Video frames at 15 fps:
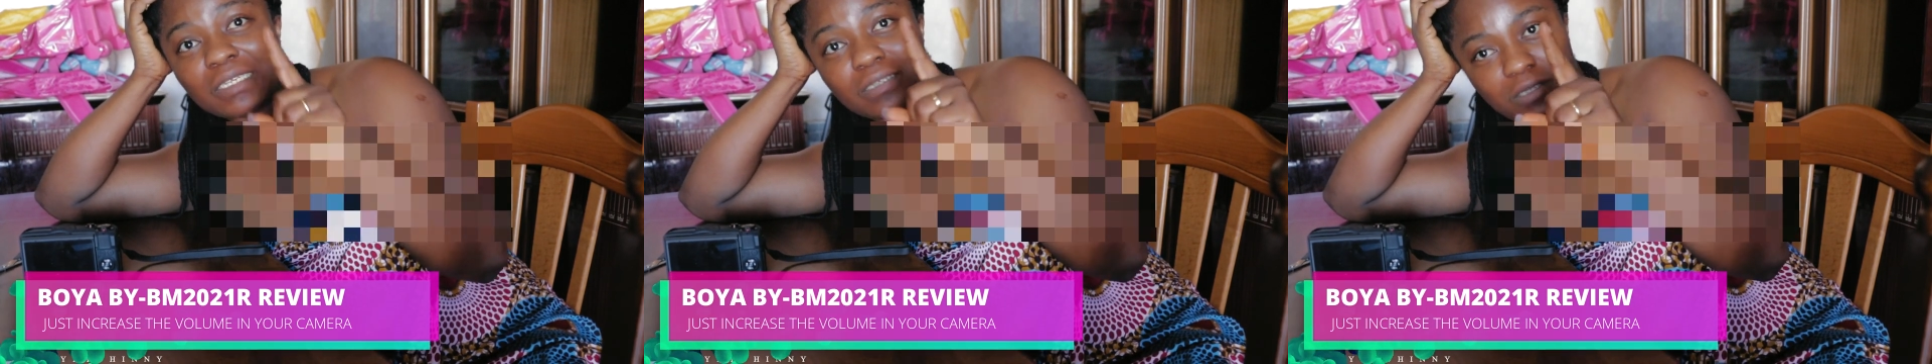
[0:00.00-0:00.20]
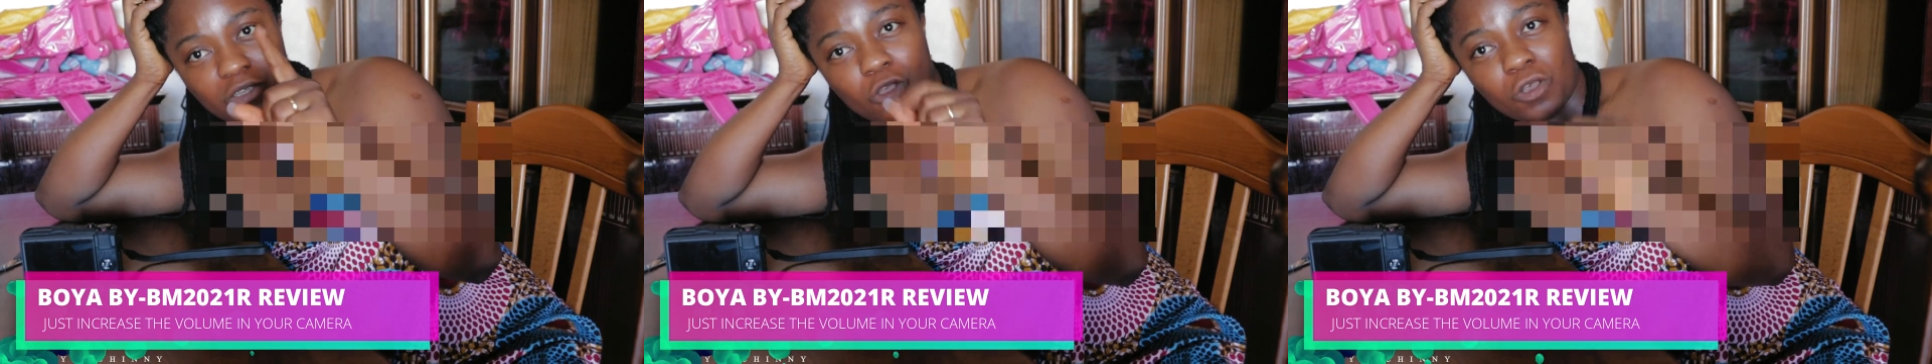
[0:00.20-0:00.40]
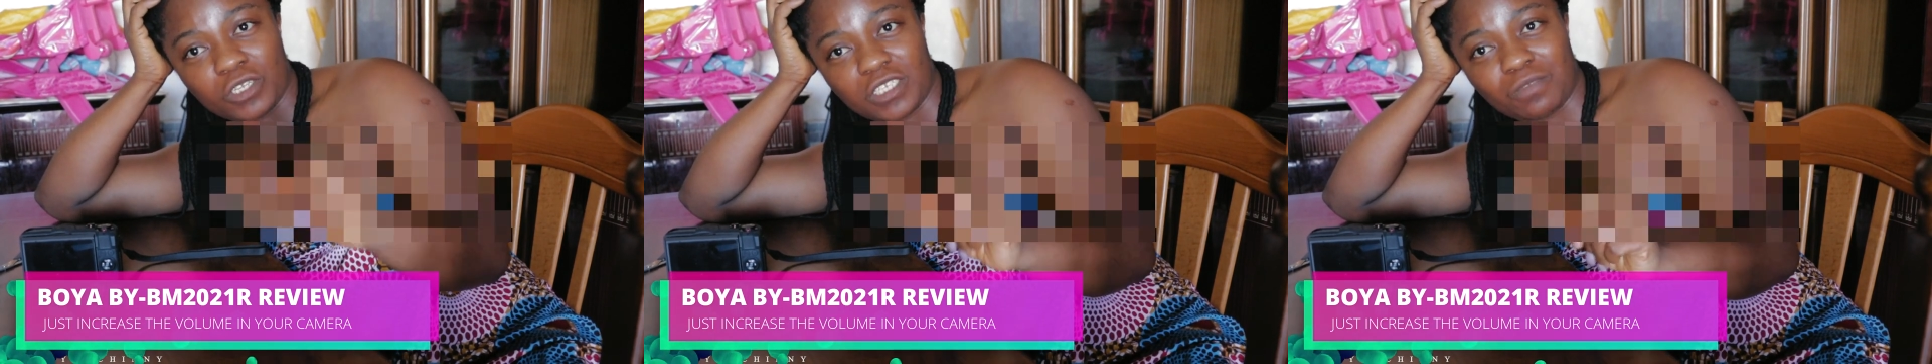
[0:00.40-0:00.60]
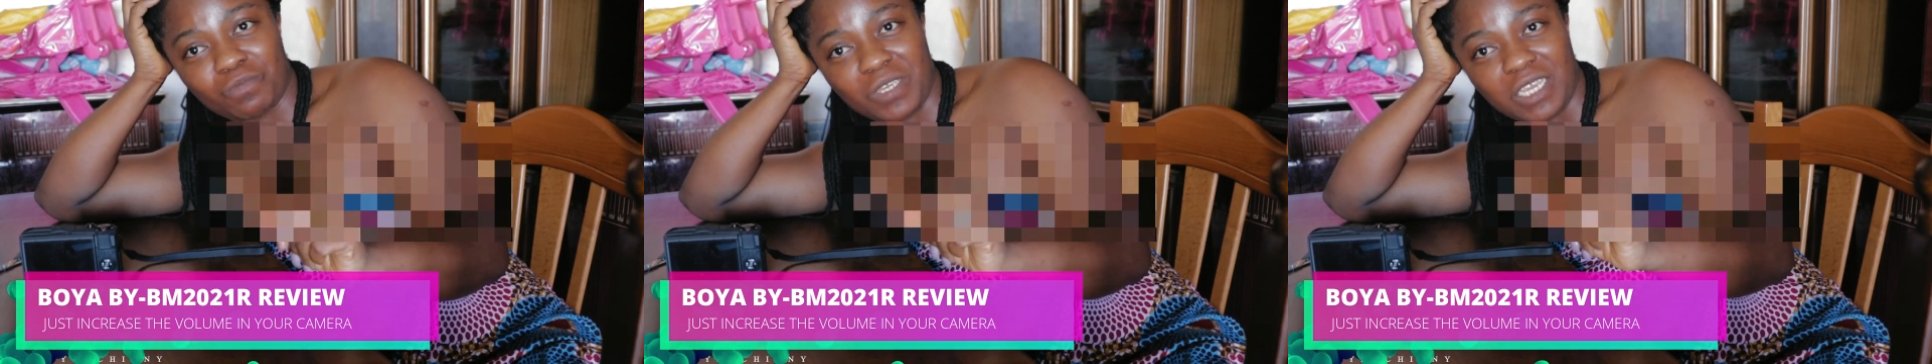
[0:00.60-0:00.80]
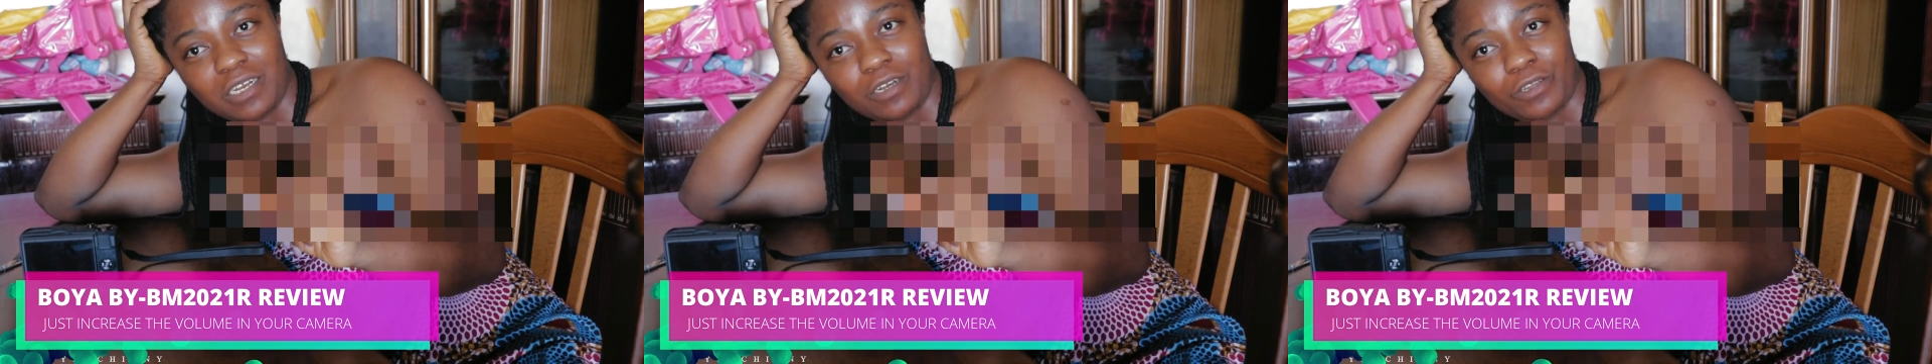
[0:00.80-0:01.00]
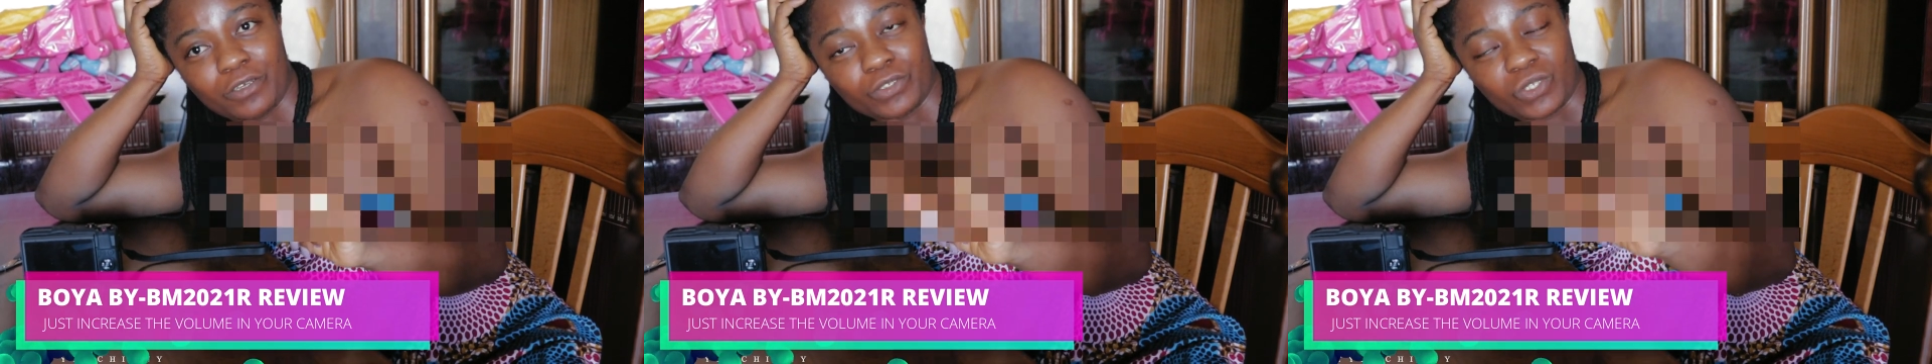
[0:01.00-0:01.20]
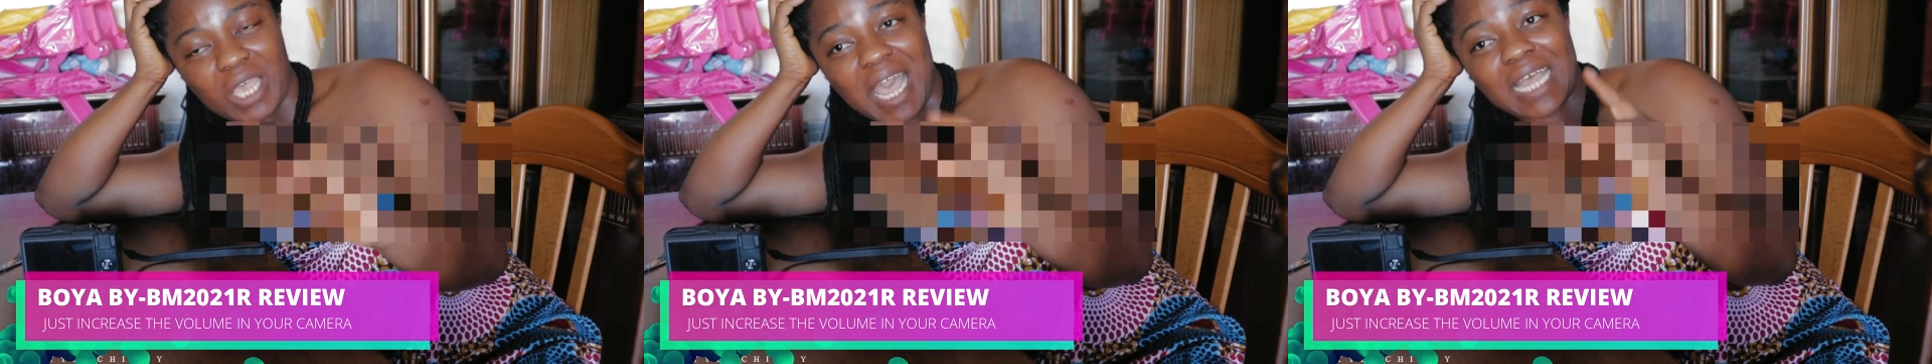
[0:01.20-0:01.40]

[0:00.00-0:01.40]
This cost me a lot,